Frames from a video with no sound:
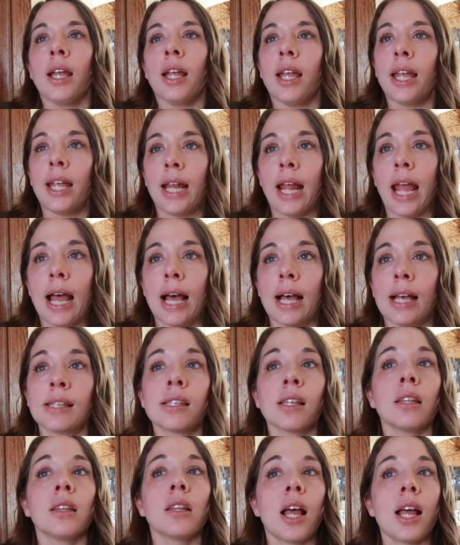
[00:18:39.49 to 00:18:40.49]
It
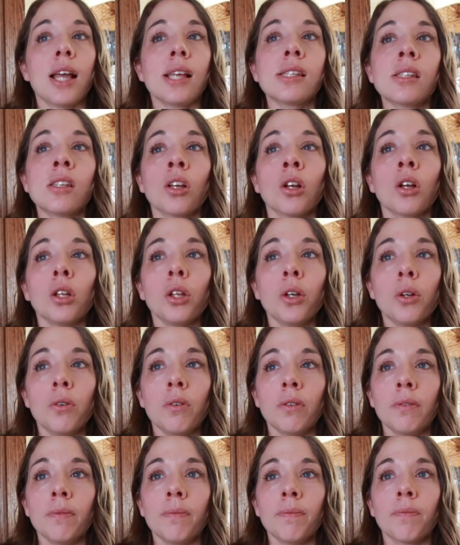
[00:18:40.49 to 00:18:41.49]
has less
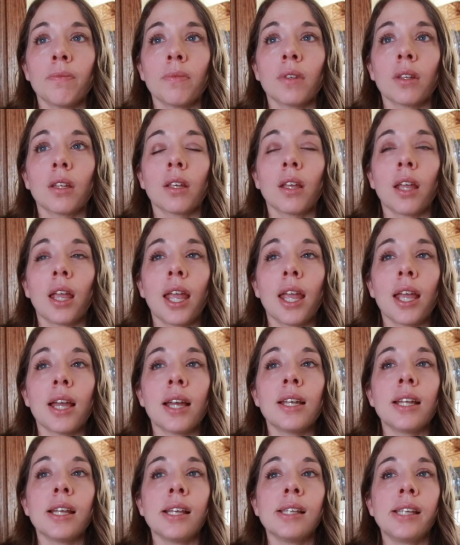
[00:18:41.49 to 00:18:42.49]
gluten,
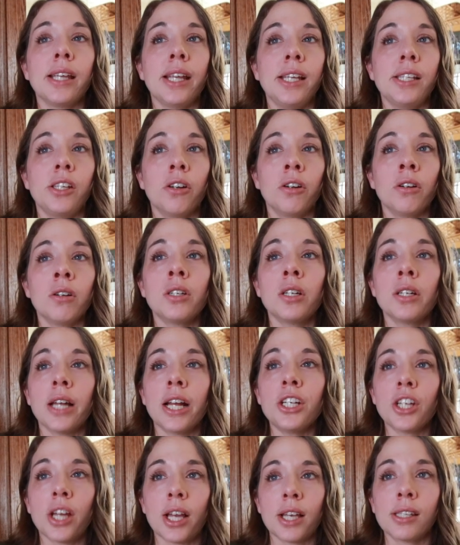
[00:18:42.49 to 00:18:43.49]
and is easier to
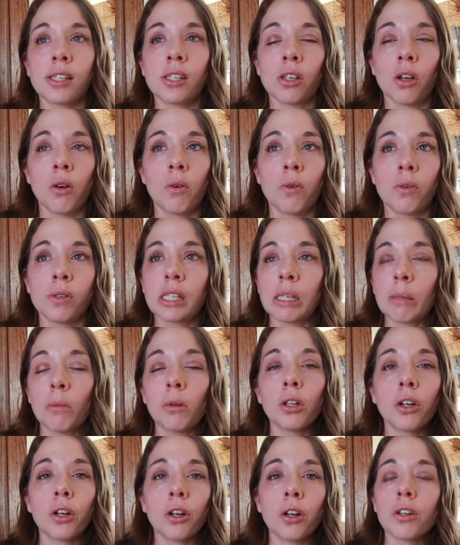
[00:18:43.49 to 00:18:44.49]
digest, so
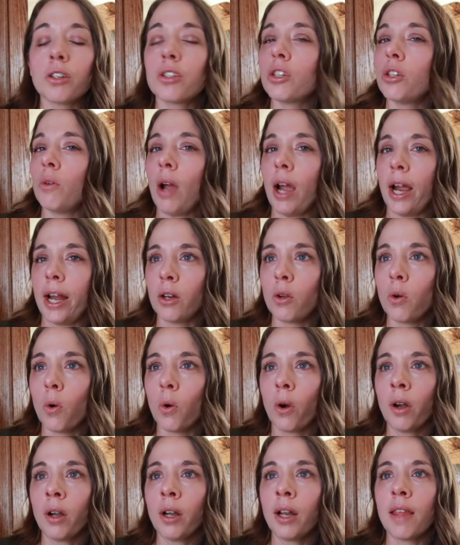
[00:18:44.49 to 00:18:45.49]
similar to
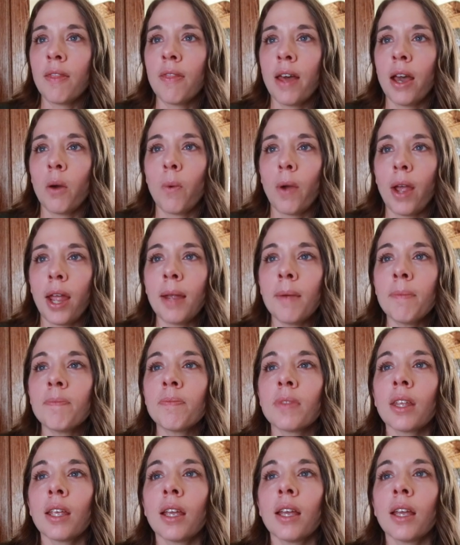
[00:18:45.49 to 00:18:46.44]
einkorn in that way.